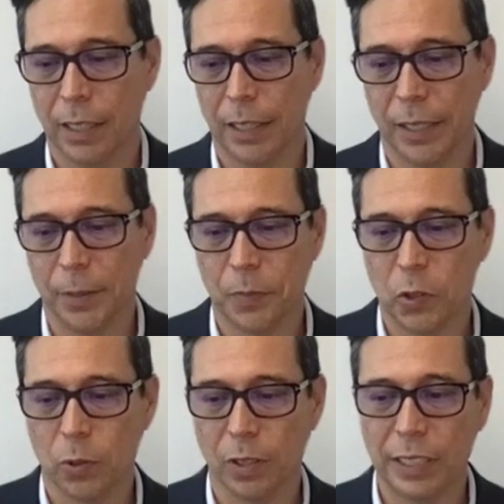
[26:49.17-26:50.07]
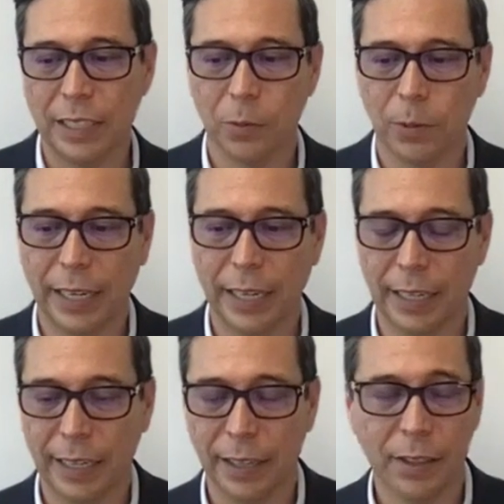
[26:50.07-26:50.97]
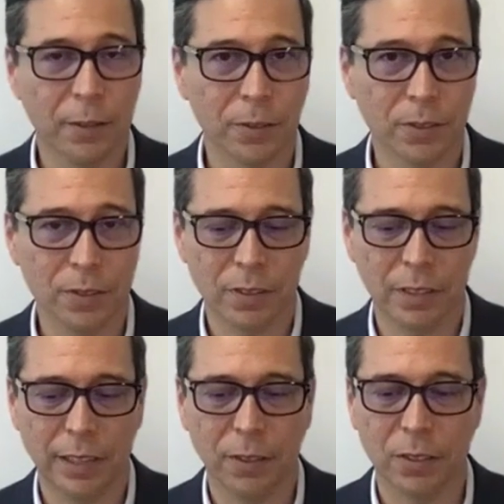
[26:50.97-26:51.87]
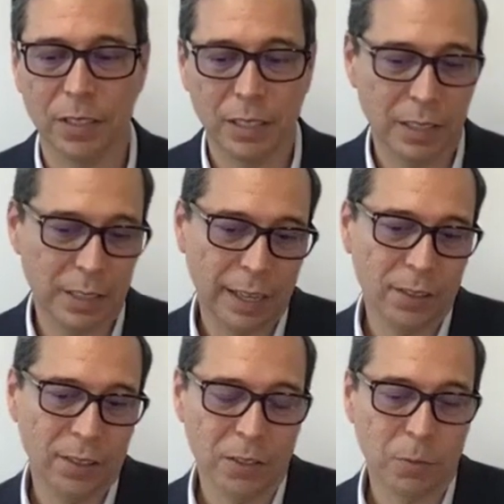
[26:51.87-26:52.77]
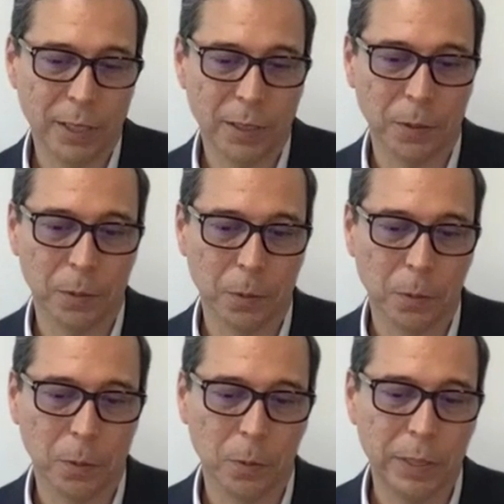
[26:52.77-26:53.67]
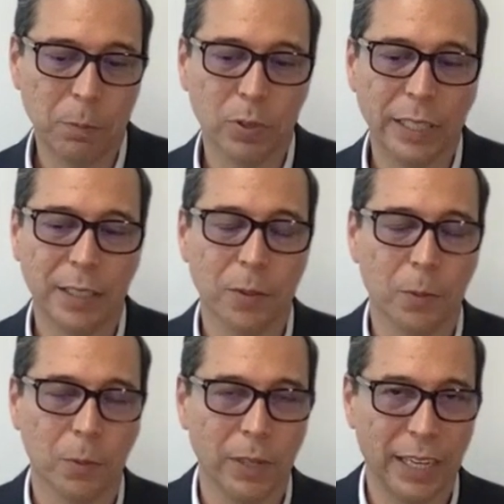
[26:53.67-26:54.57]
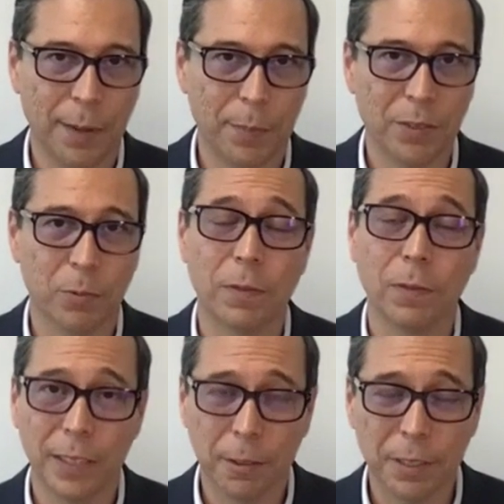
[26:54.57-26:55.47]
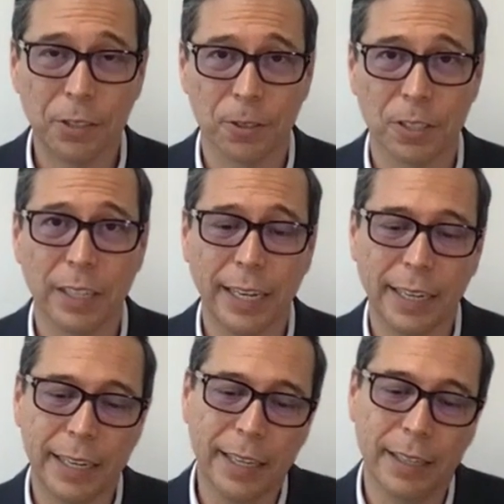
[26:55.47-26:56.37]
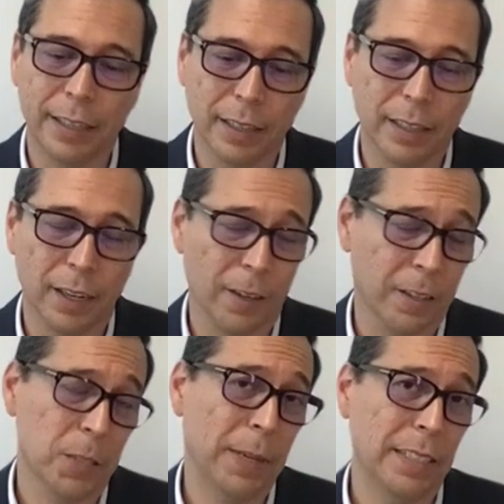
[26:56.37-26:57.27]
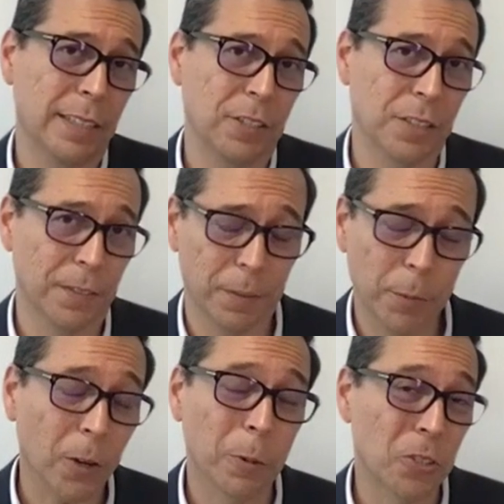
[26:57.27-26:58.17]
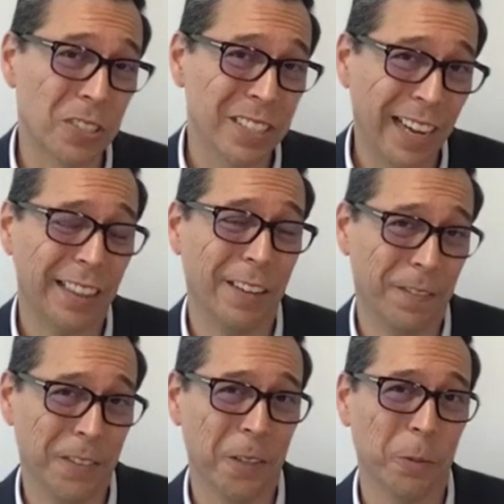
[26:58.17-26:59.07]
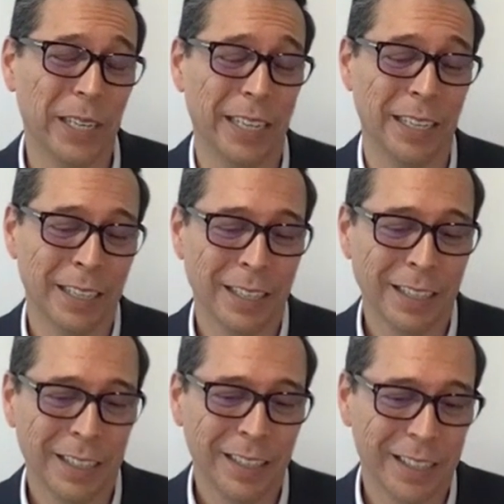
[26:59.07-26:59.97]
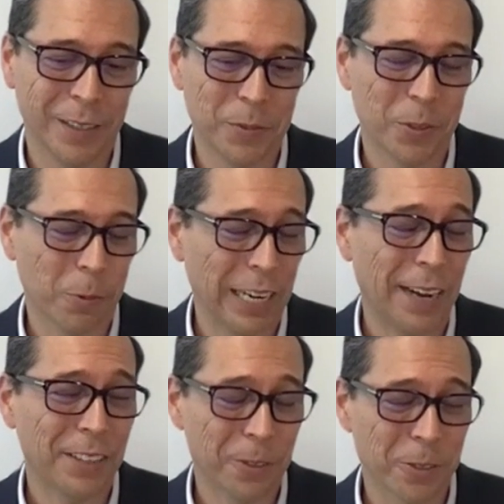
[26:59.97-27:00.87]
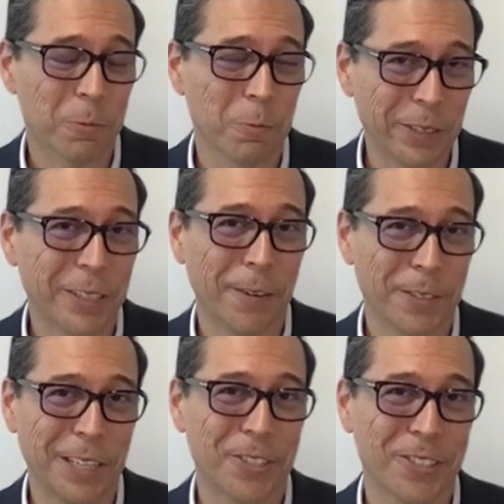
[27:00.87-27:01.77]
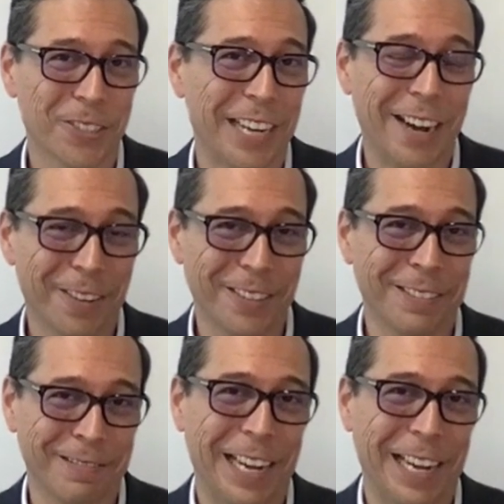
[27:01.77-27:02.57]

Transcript: um, sort of lead the way in those in those dialogues where we blend what happens with funded research today and our space station of tomorrow, which is not that far away. Um, so we're having those real conversations on how to